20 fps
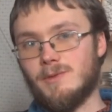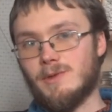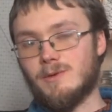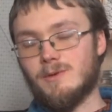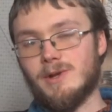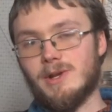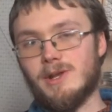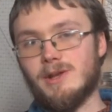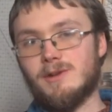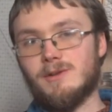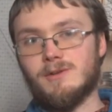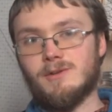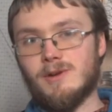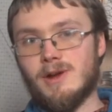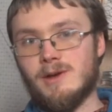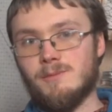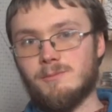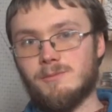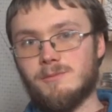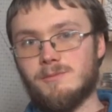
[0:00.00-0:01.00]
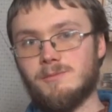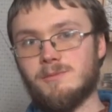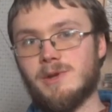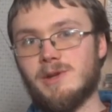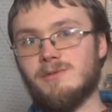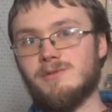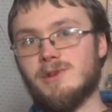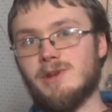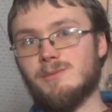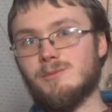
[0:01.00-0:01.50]
When I grew up, my
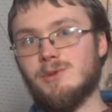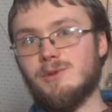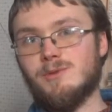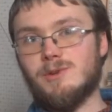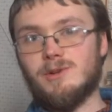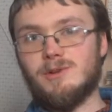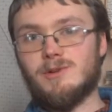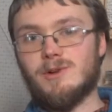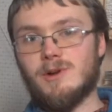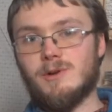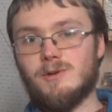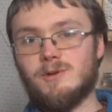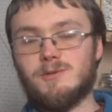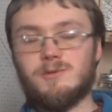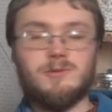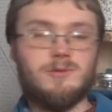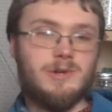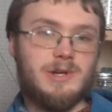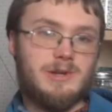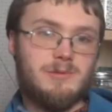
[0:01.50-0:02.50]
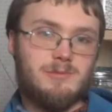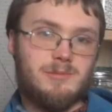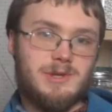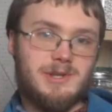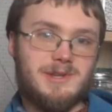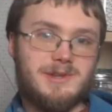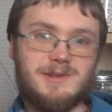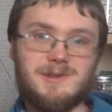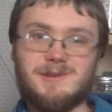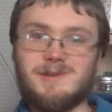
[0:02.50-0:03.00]
family would grow green
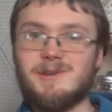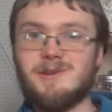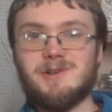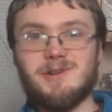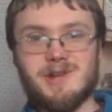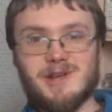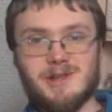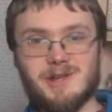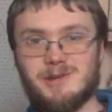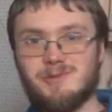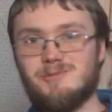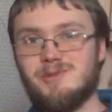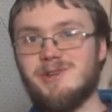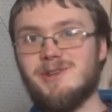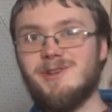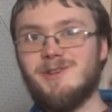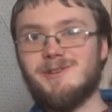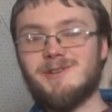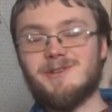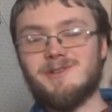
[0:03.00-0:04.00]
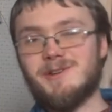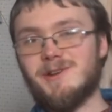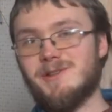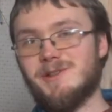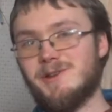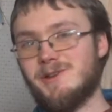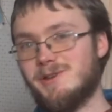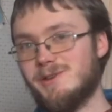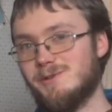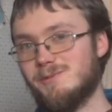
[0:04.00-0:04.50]
beans and shelling peas as our
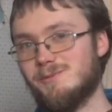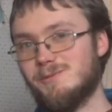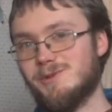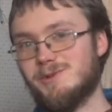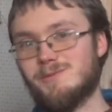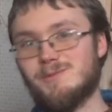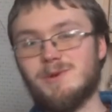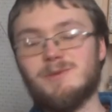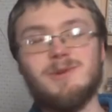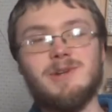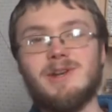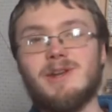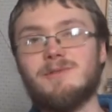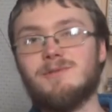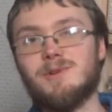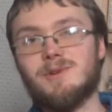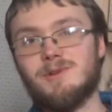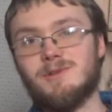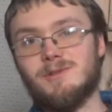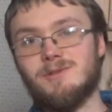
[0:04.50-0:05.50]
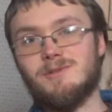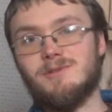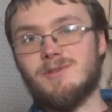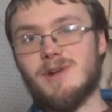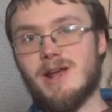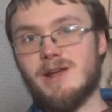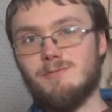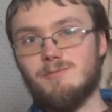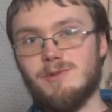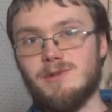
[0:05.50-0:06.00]
legumes, but we never grew
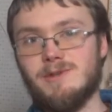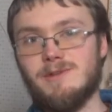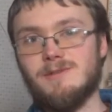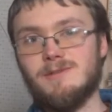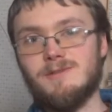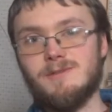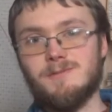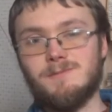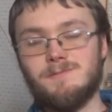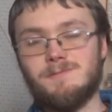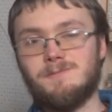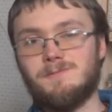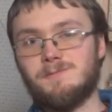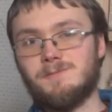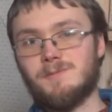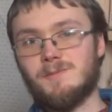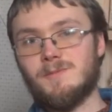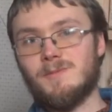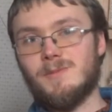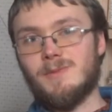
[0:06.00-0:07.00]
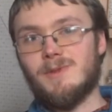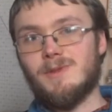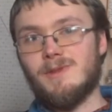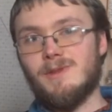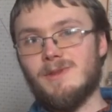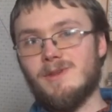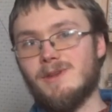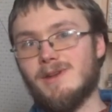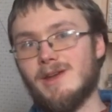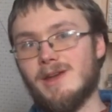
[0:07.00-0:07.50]
dry peas.
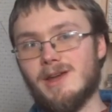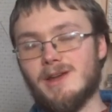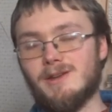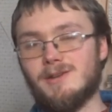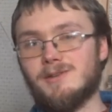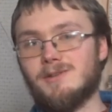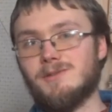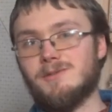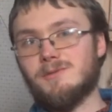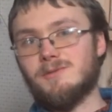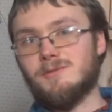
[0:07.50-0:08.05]
And